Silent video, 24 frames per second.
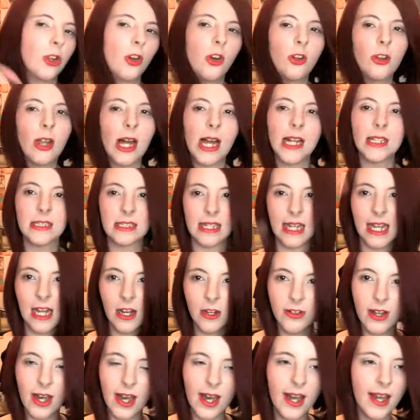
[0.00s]
lowlights,
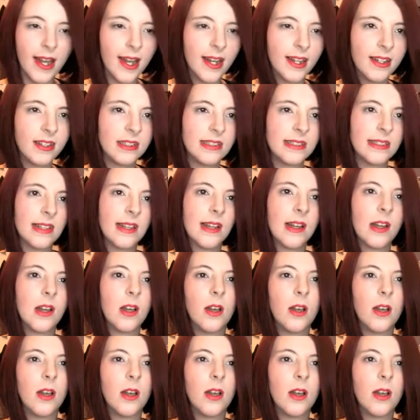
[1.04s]
hair dyes,